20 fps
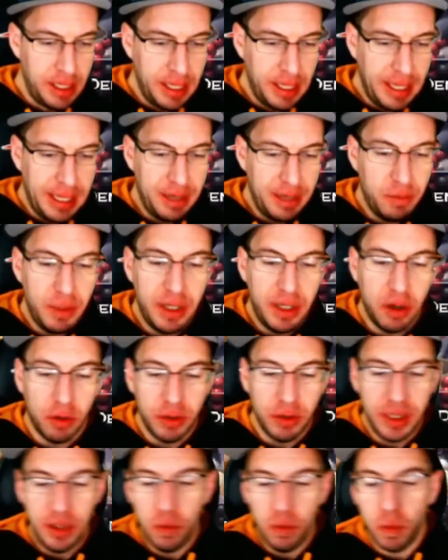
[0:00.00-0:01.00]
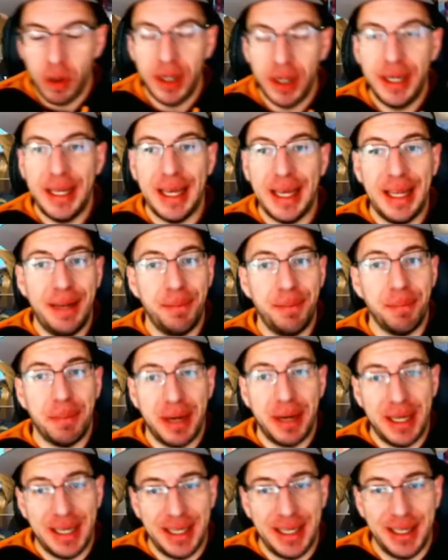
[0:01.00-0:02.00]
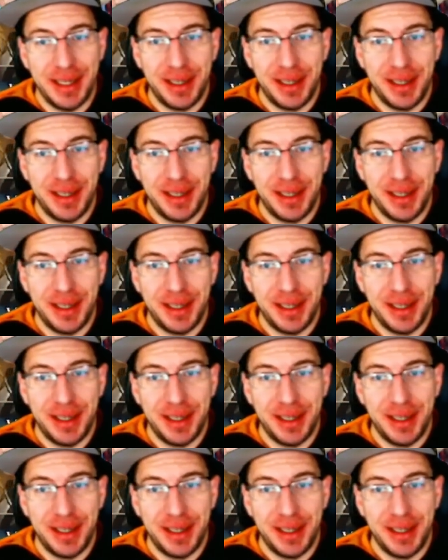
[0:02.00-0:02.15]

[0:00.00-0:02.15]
And we only won in might.